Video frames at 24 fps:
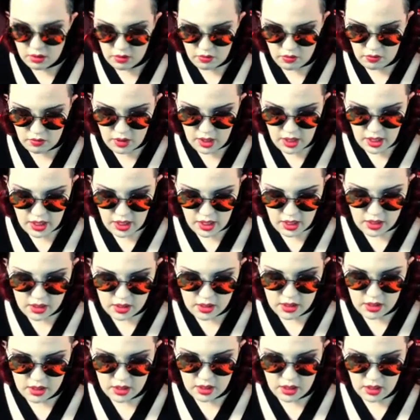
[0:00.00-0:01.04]

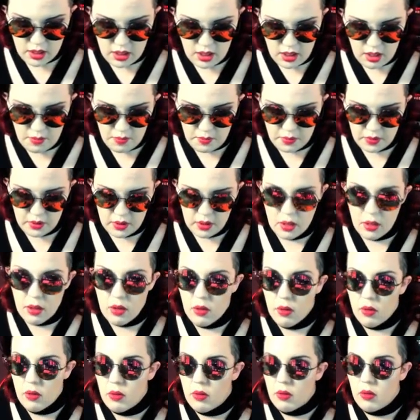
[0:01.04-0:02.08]
grad to
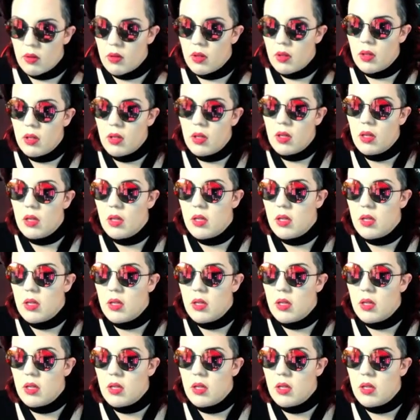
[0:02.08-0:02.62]
upload.